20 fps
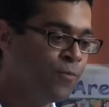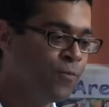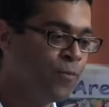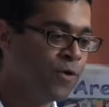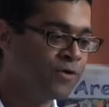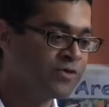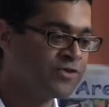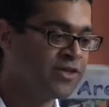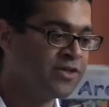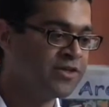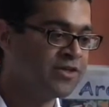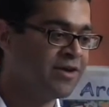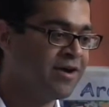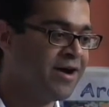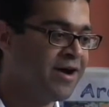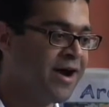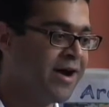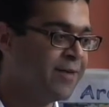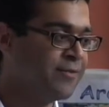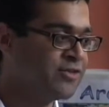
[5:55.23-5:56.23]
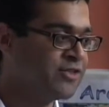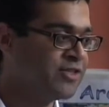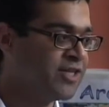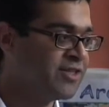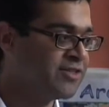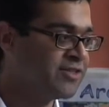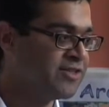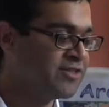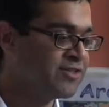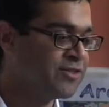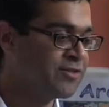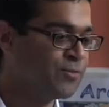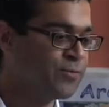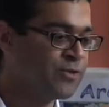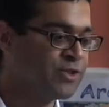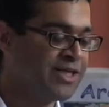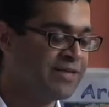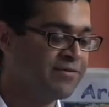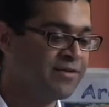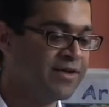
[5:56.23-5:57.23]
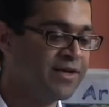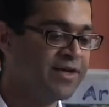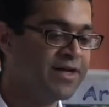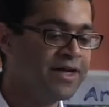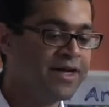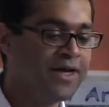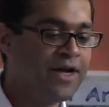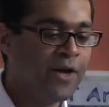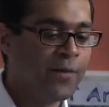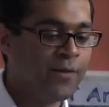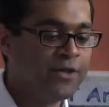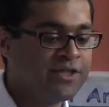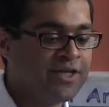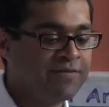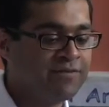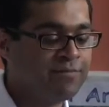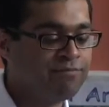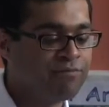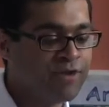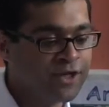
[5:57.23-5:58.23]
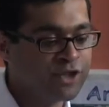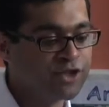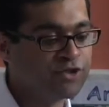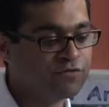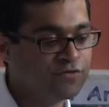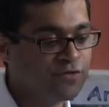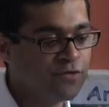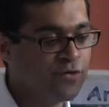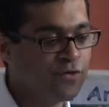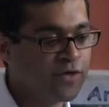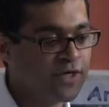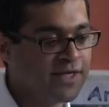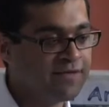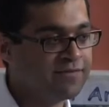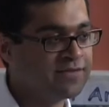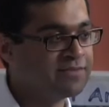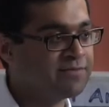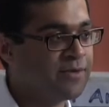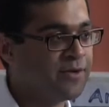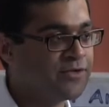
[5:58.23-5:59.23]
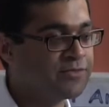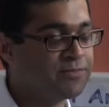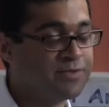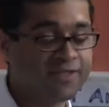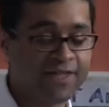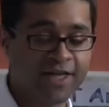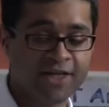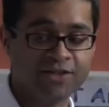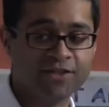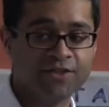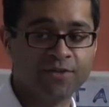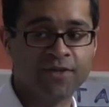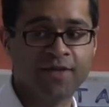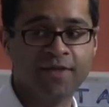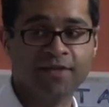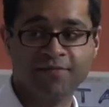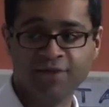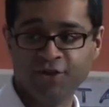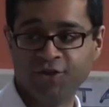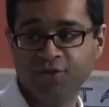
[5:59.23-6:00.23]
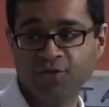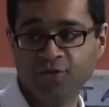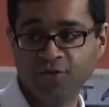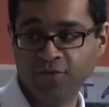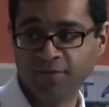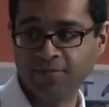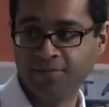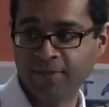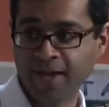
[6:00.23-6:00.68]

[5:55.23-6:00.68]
What certainly I would suggest is that whichever branch of law gives the most protection to an individual,